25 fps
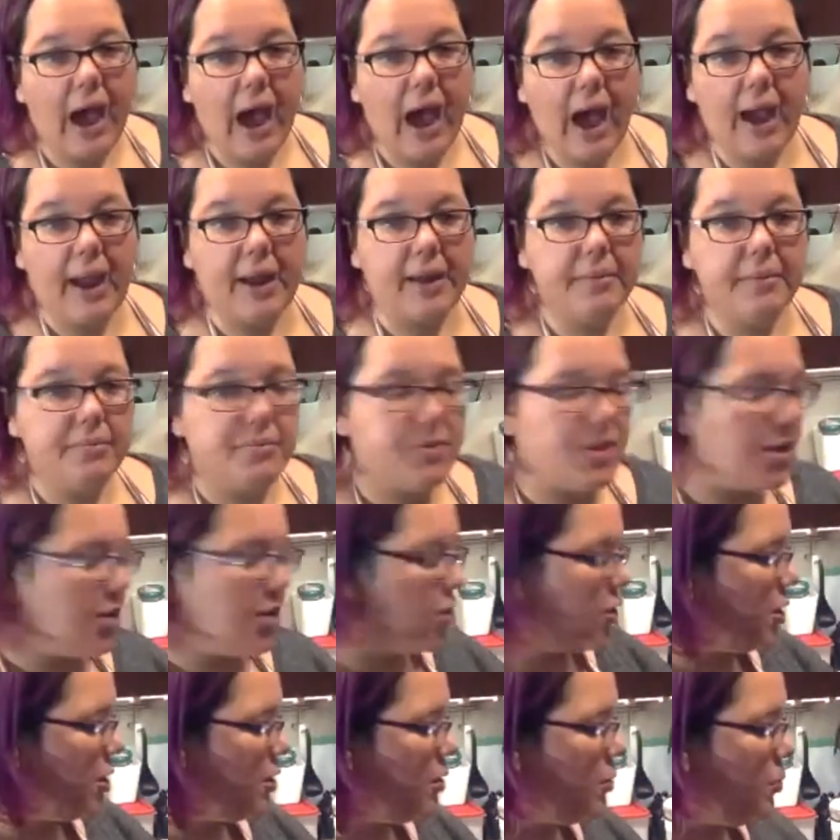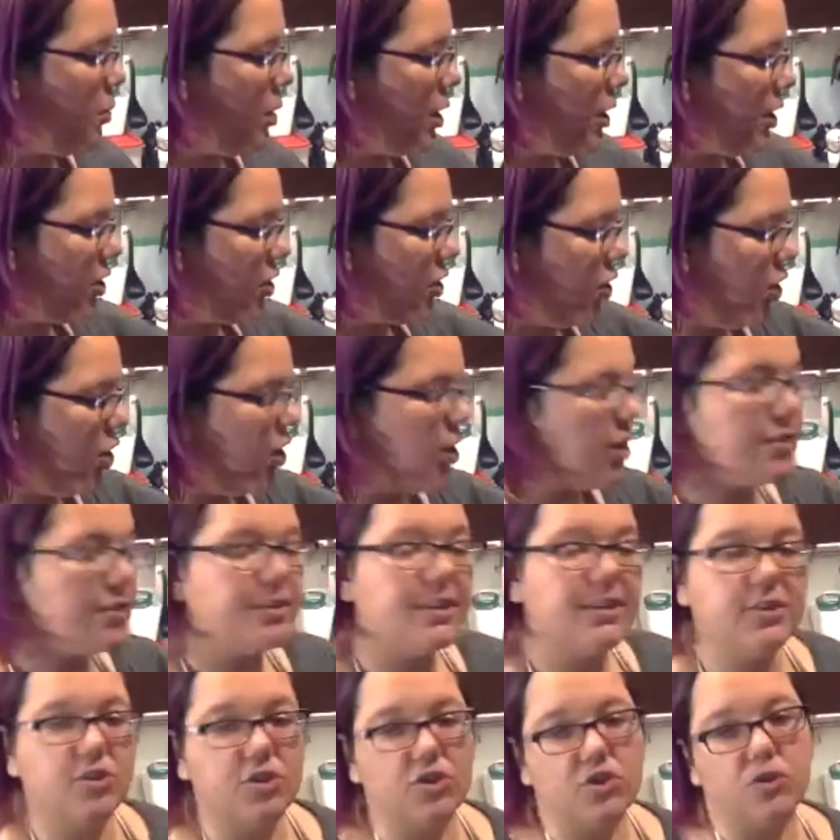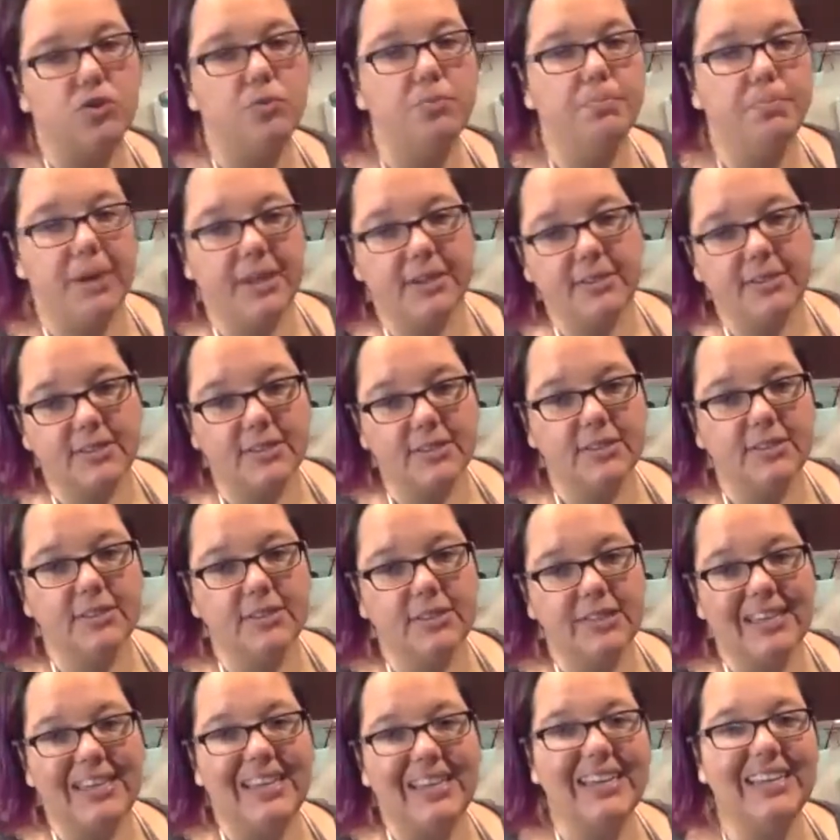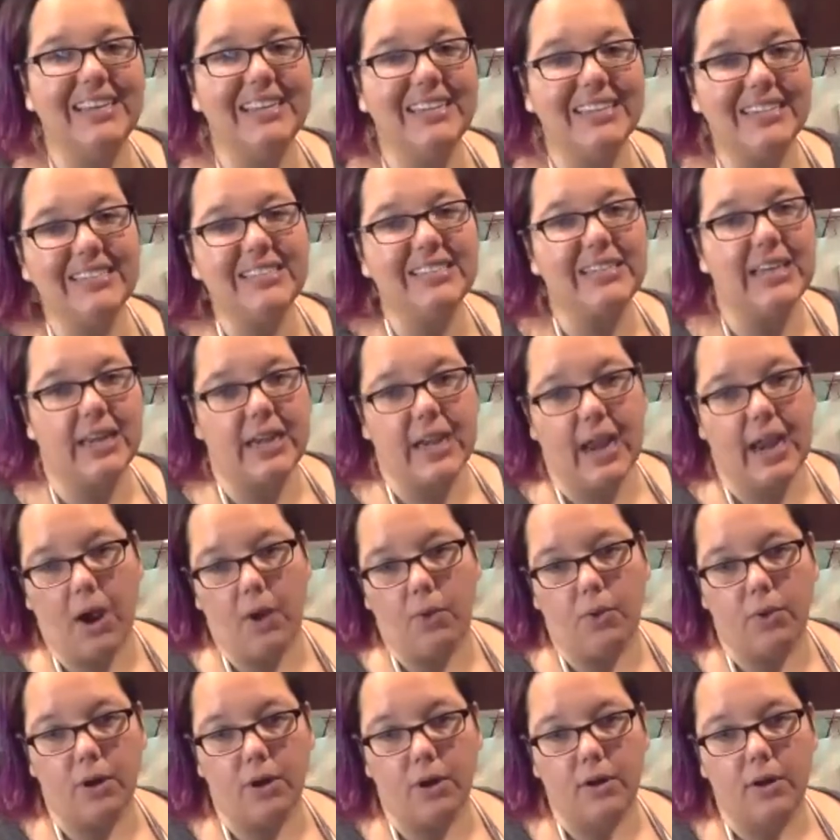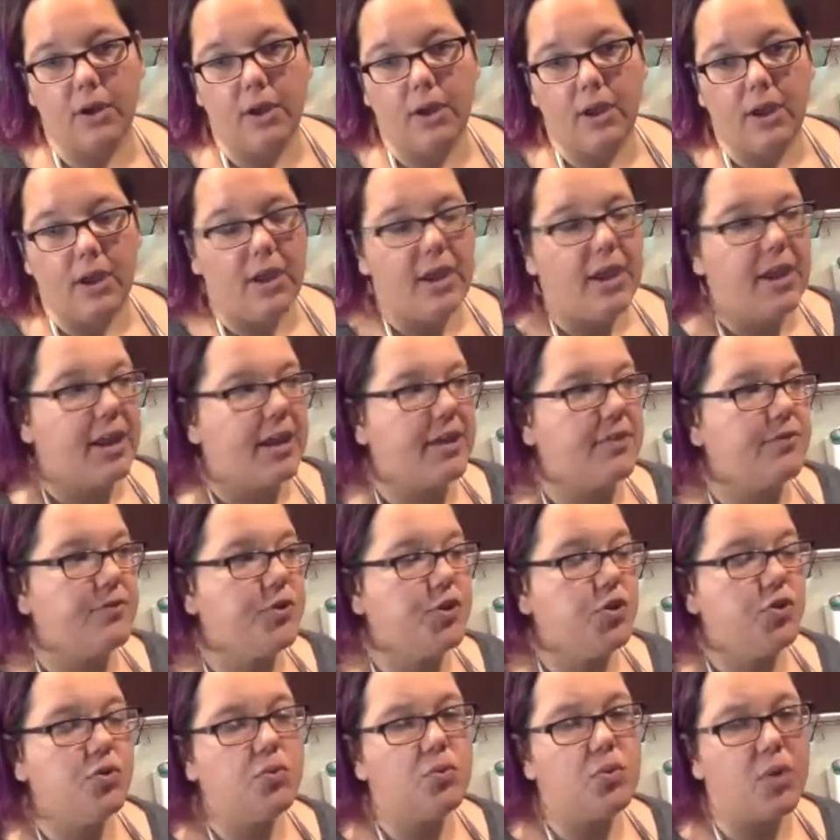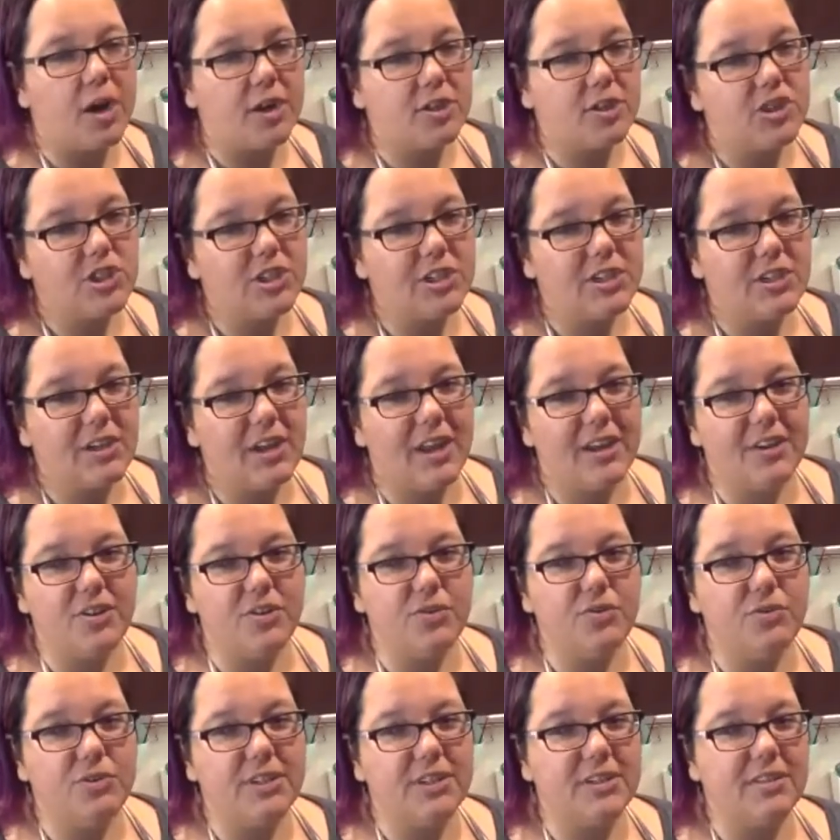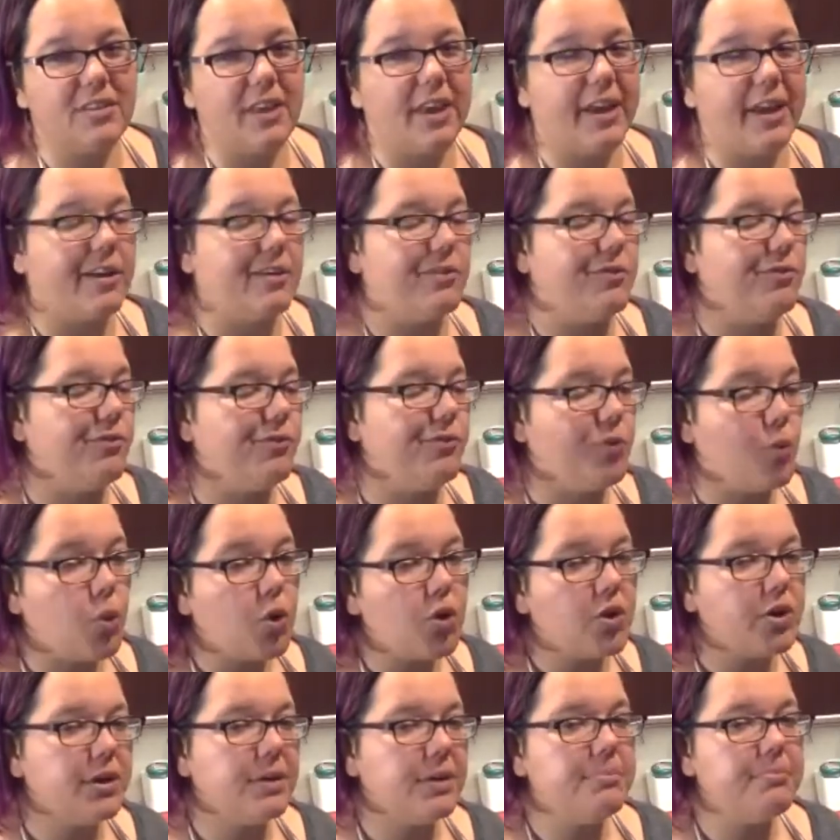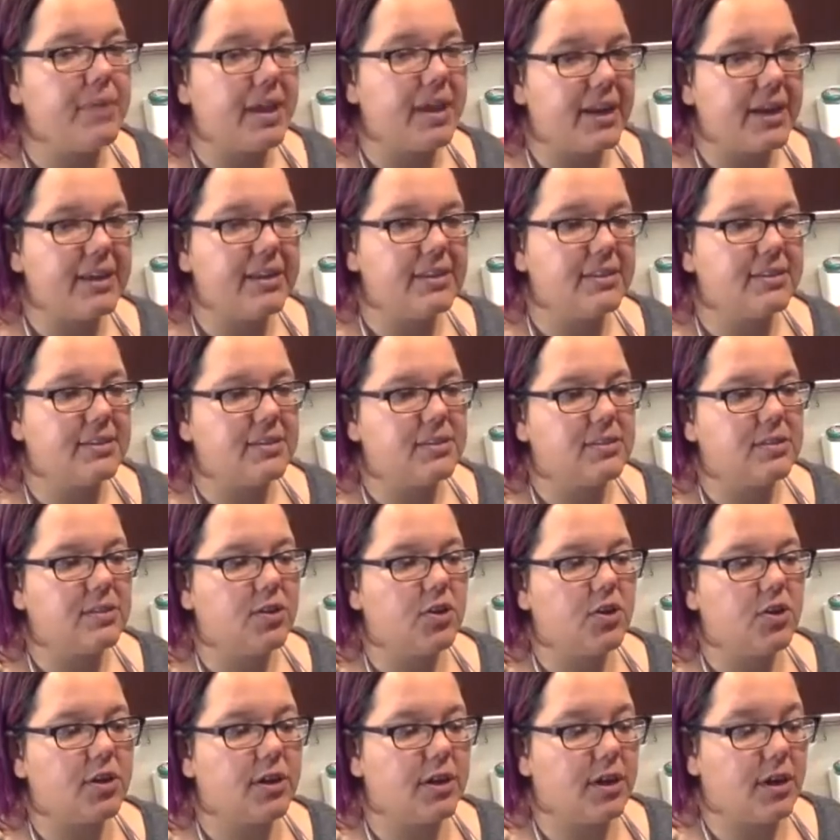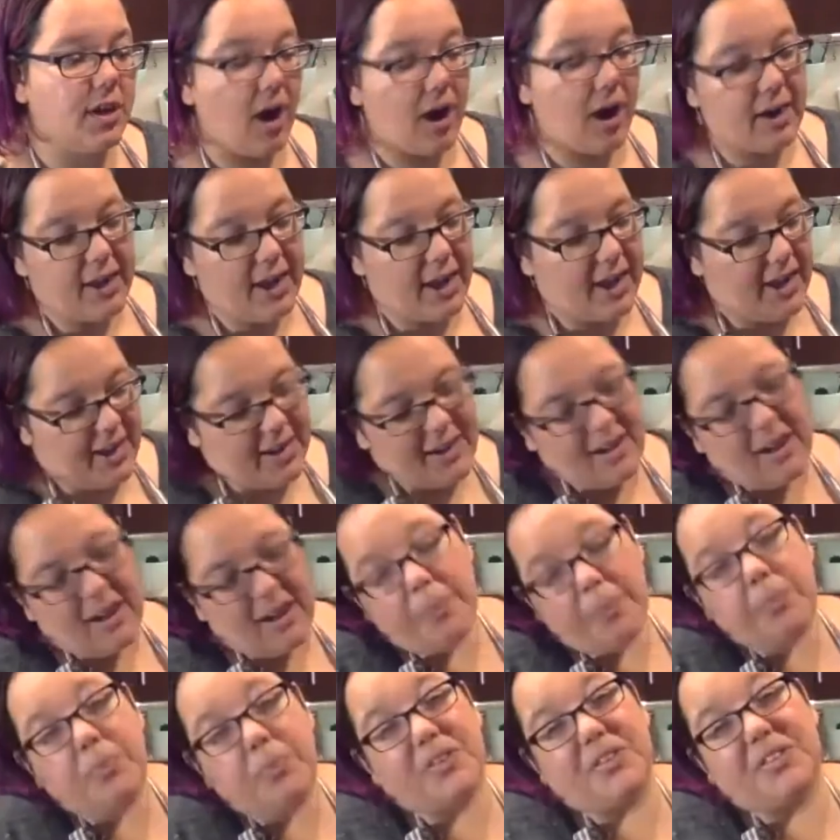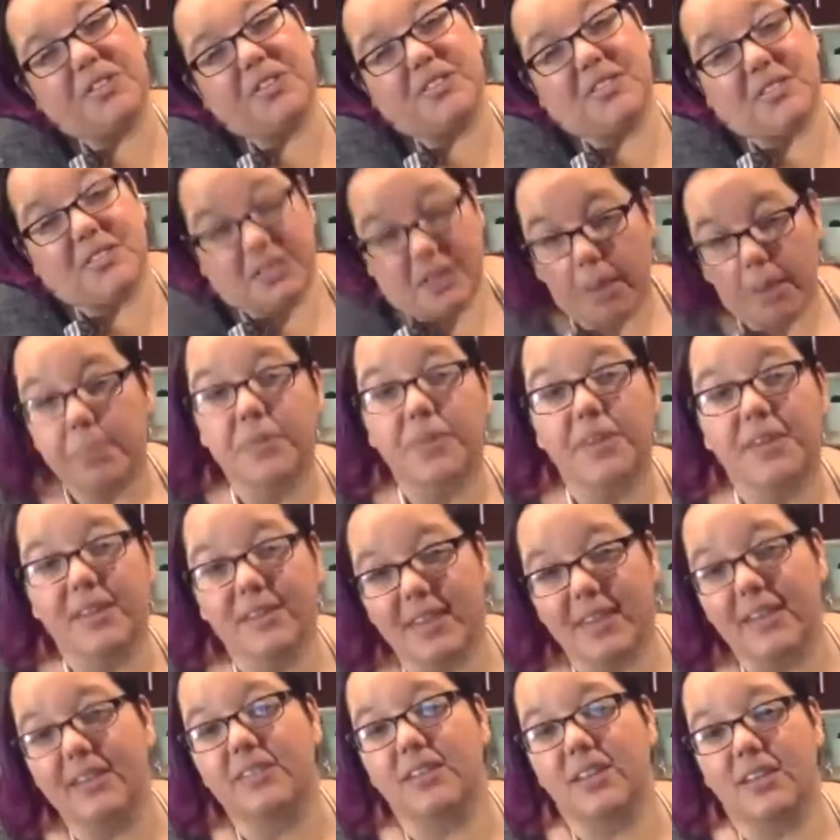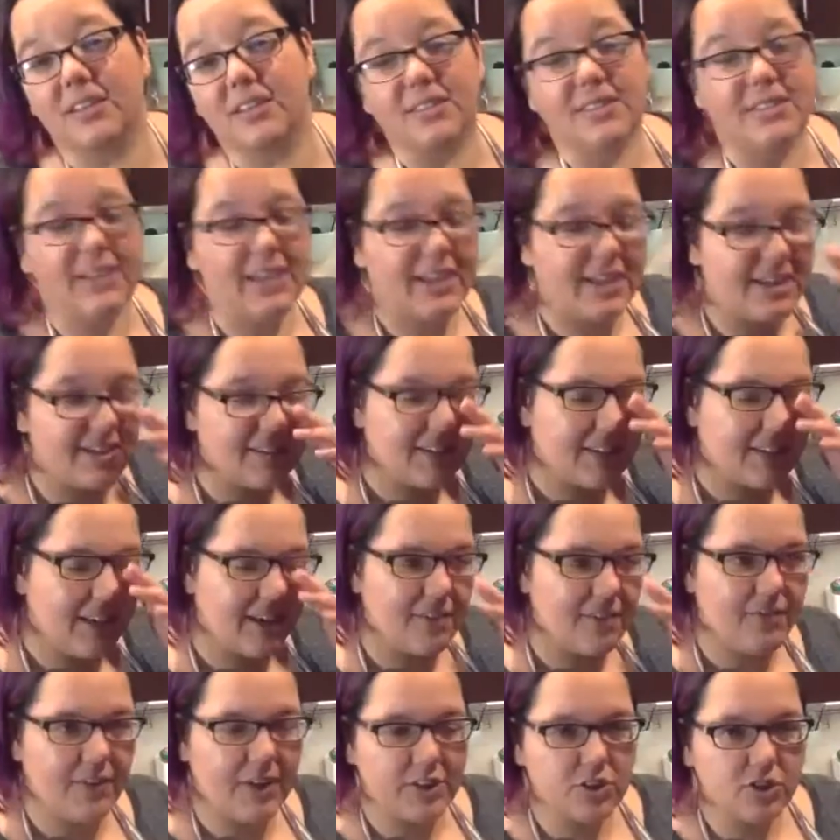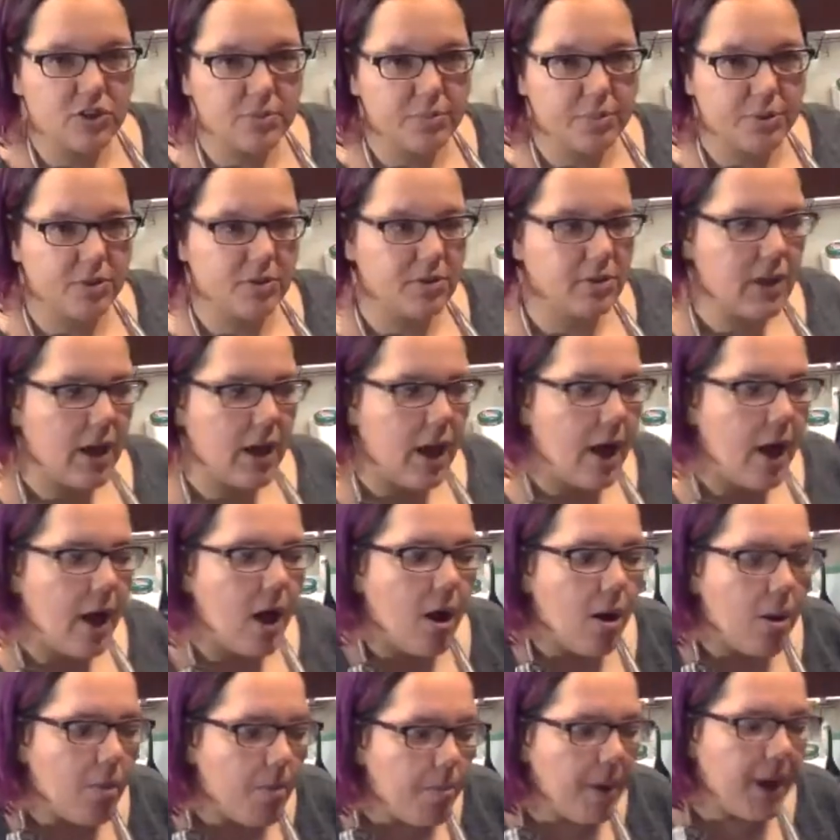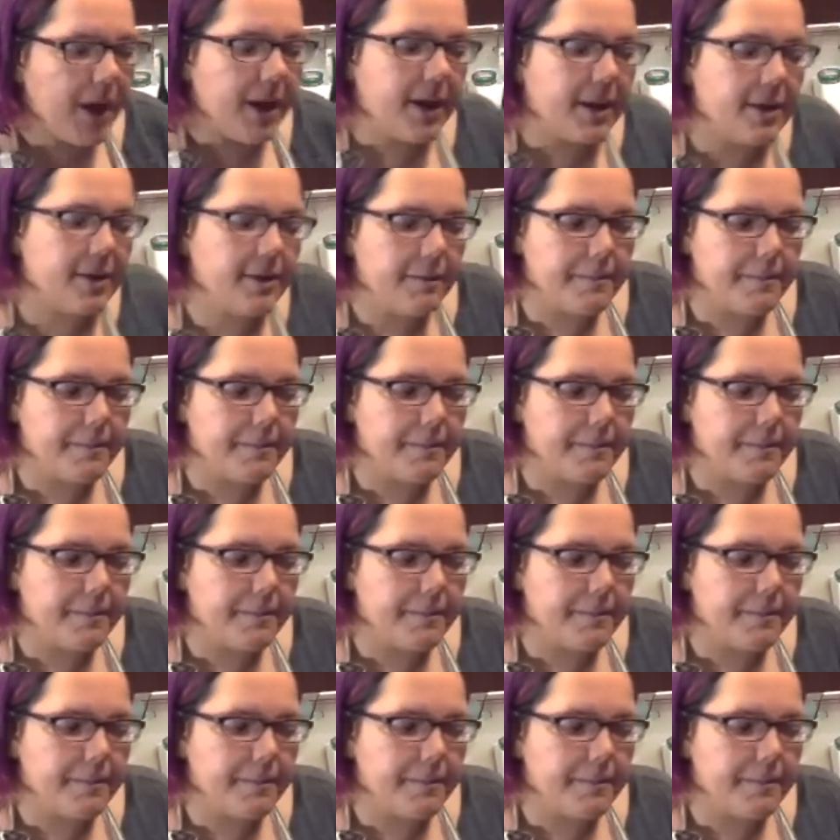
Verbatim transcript: time that you're going to want to cook these soup bases is an hour. If you rush it and you did like 40 minutes, you're going to end up with something that does taste like vegetables, but